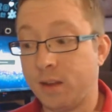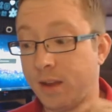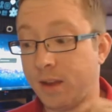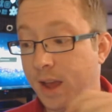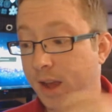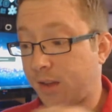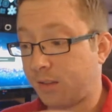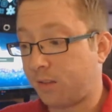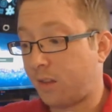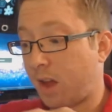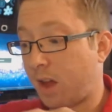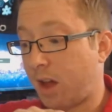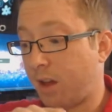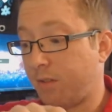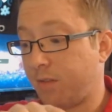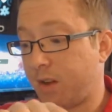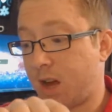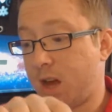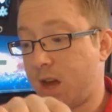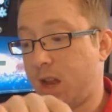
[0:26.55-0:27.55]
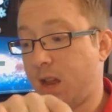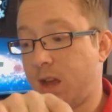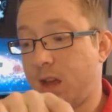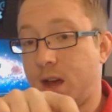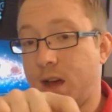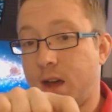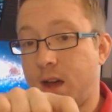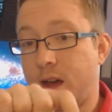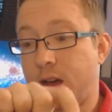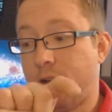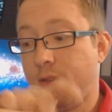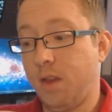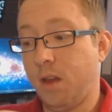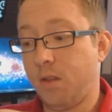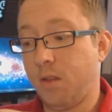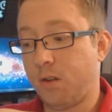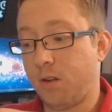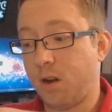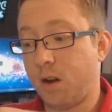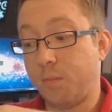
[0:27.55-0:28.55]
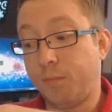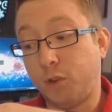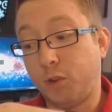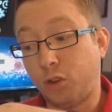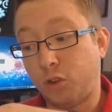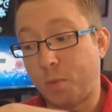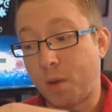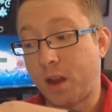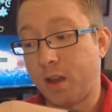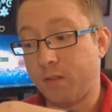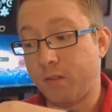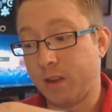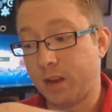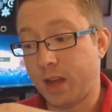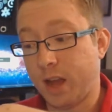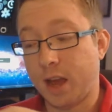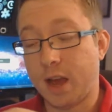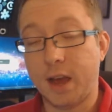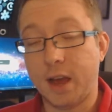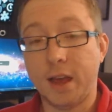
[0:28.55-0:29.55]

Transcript: Next, I've got uh, on the other arm, just about every day,